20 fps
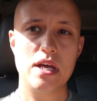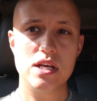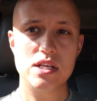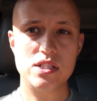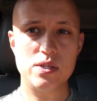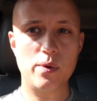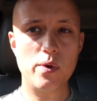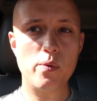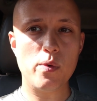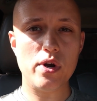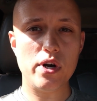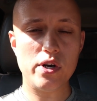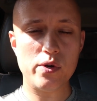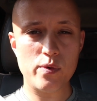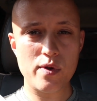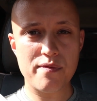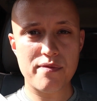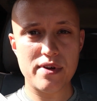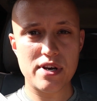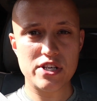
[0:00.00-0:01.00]
So we wanted to
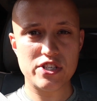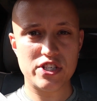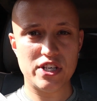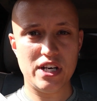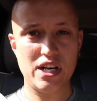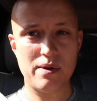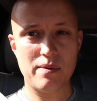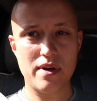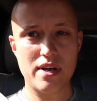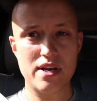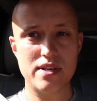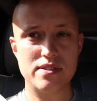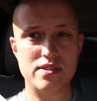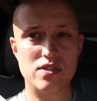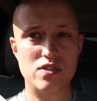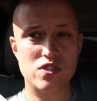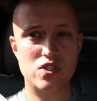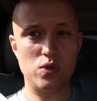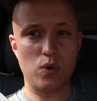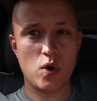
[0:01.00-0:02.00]
refinish it anyways.
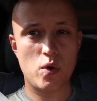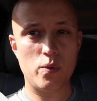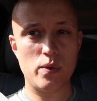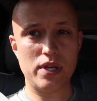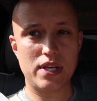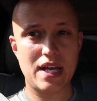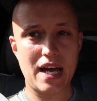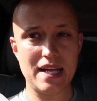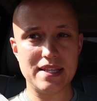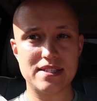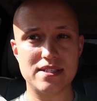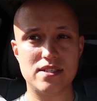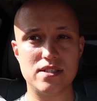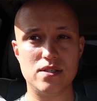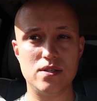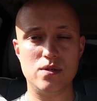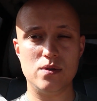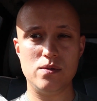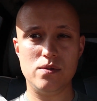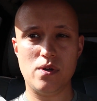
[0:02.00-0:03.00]
So what we got to
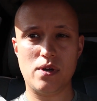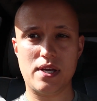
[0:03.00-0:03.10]
do,